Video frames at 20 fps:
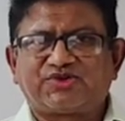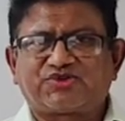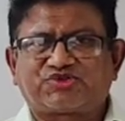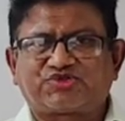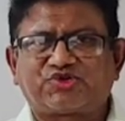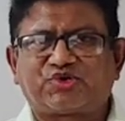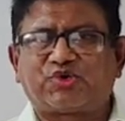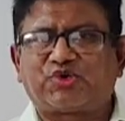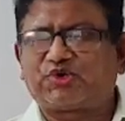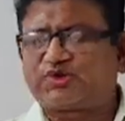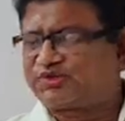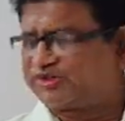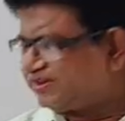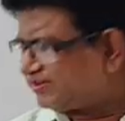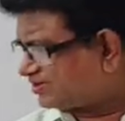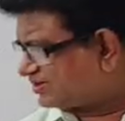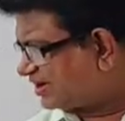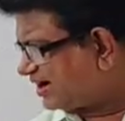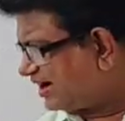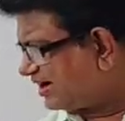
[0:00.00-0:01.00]
So
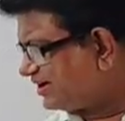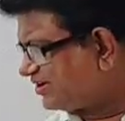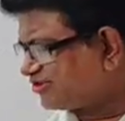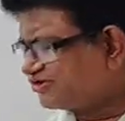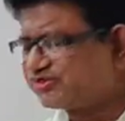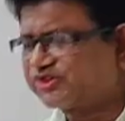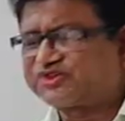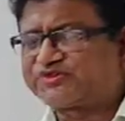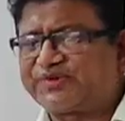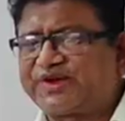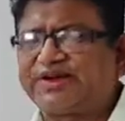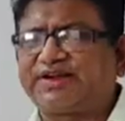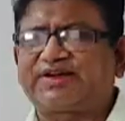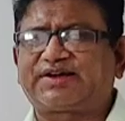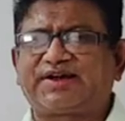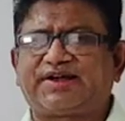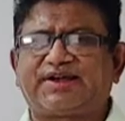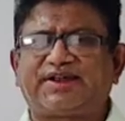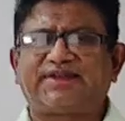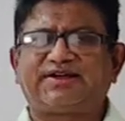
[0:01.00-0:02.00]
this lady, she was very
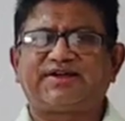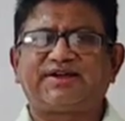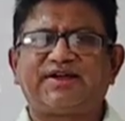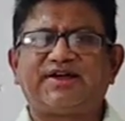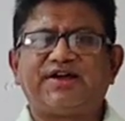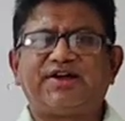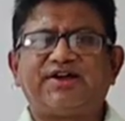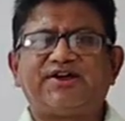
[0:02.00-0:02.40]
cunning.